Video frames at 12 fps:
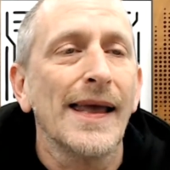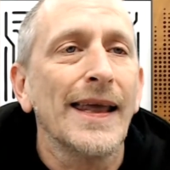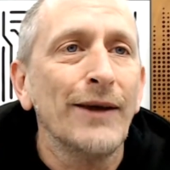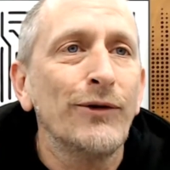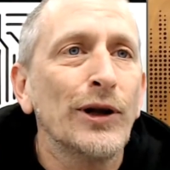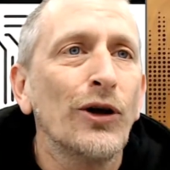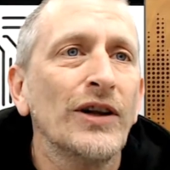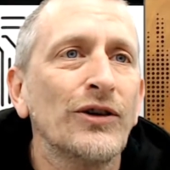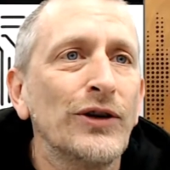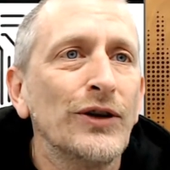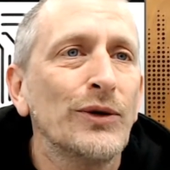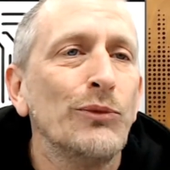If you'd like to
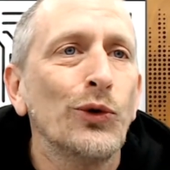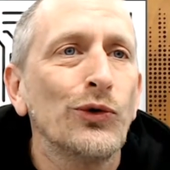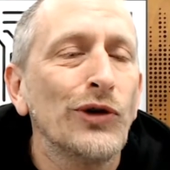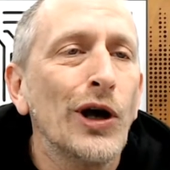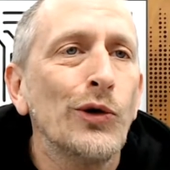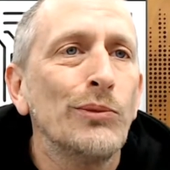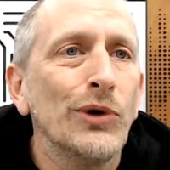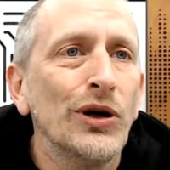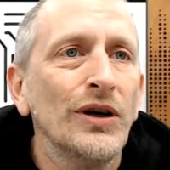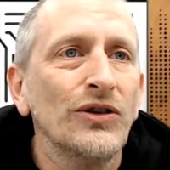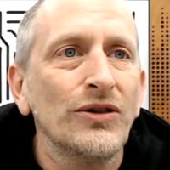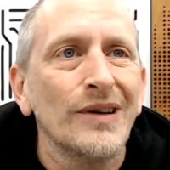see some more Xone
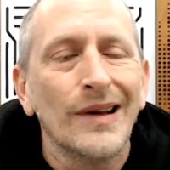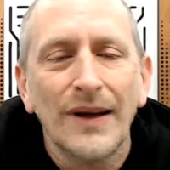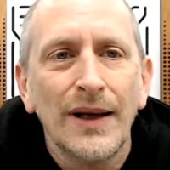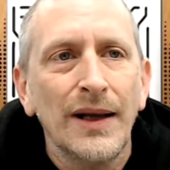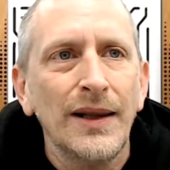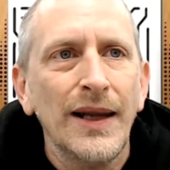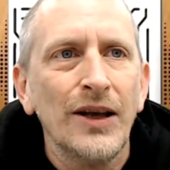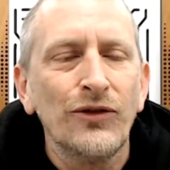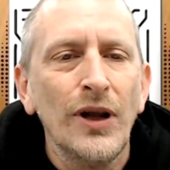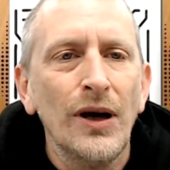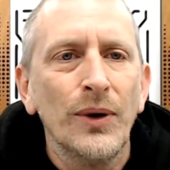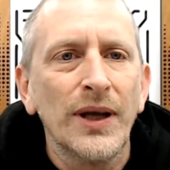merch, let us know.